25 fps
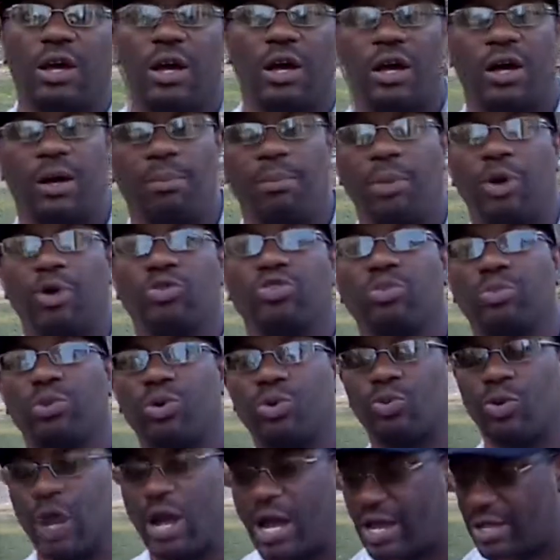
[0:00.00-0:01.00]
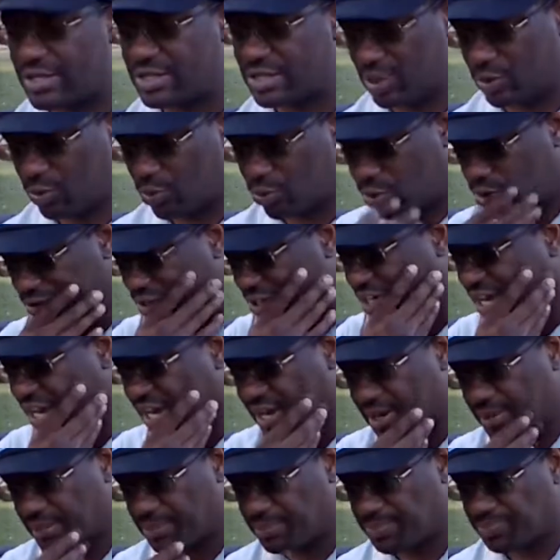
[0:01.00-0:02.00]
multiple rods at one
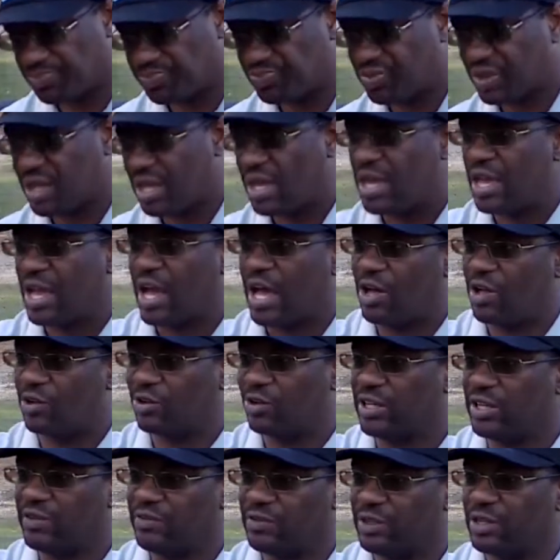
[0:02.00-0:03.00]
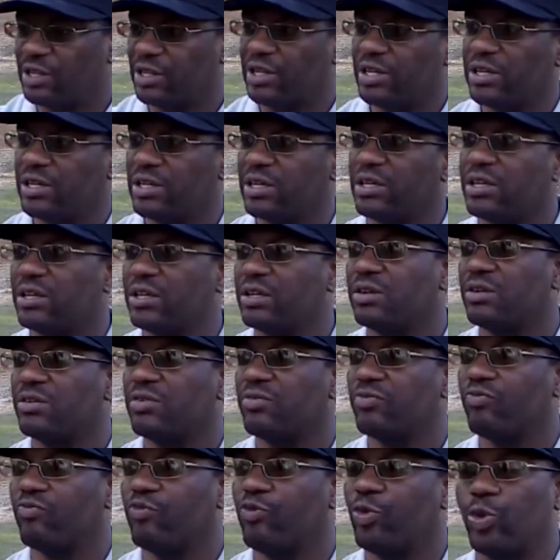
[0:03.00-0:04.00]
time. I'll leave a link
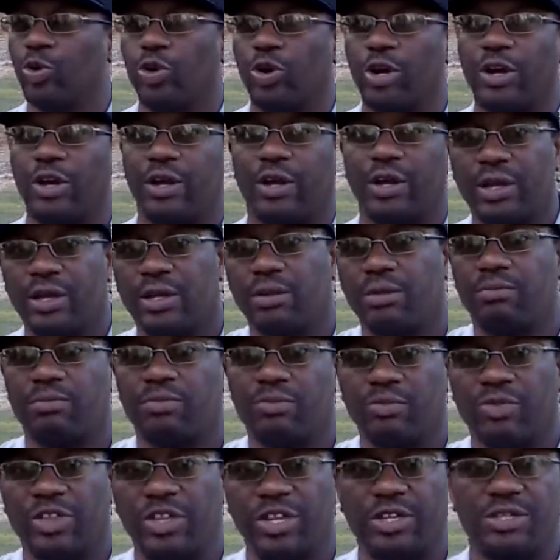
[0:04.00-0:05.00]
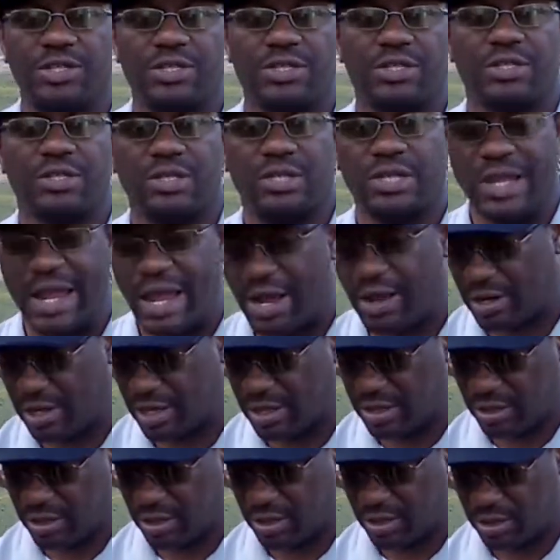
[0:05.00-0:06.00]
for this down
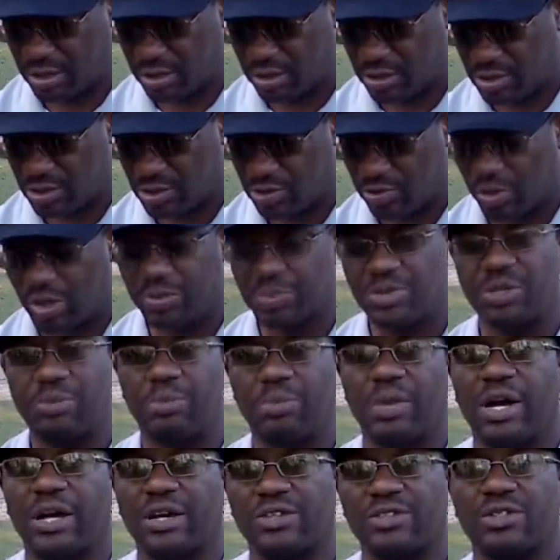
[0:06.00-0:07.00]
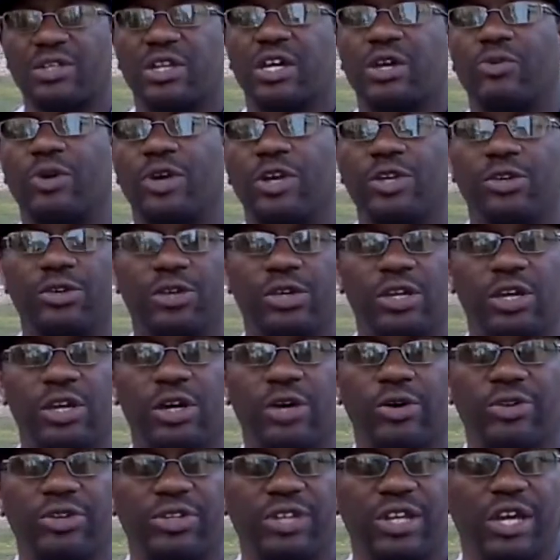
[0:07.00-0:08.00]
in the description box, so that way you can
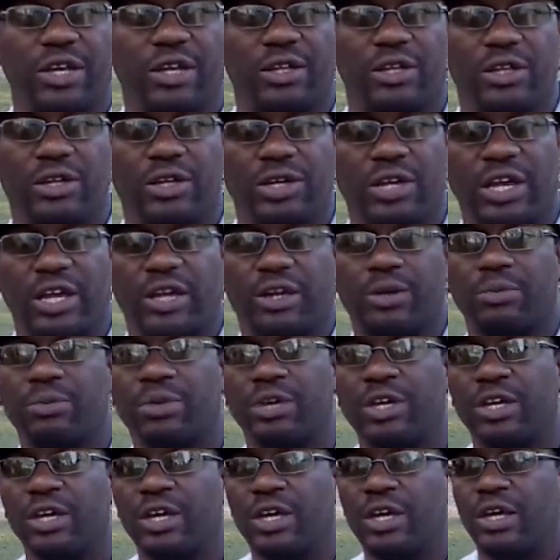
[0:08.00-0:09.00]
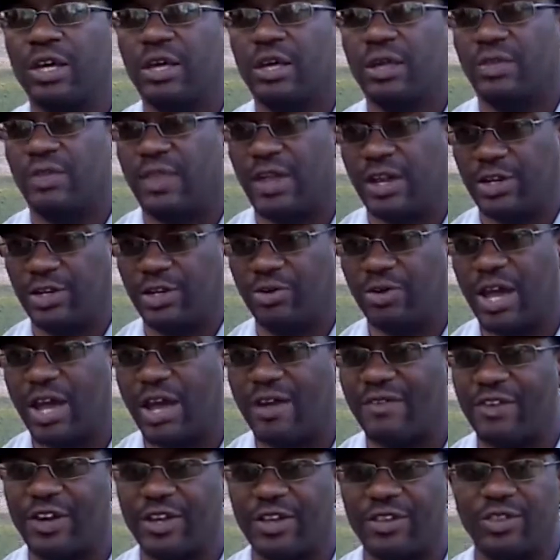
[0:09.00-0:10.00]
go and take a look at them. They do
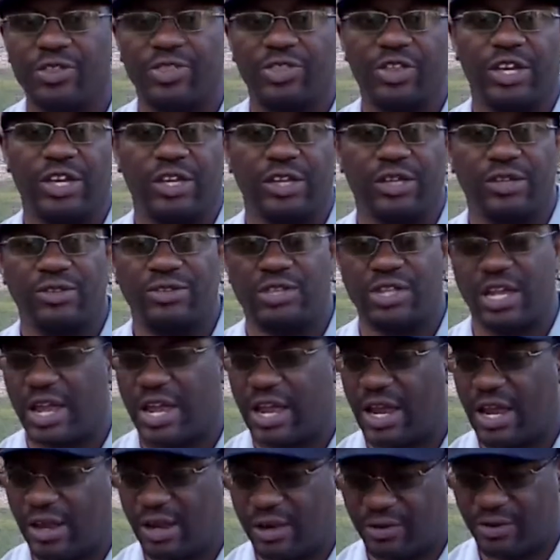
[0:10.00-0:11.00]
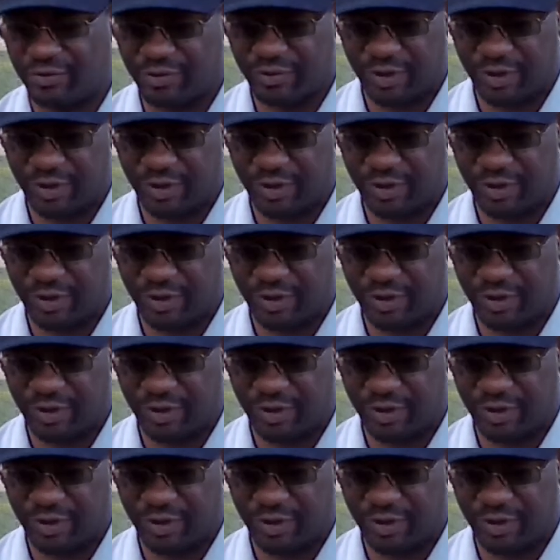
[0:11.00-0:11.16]
have other things. They have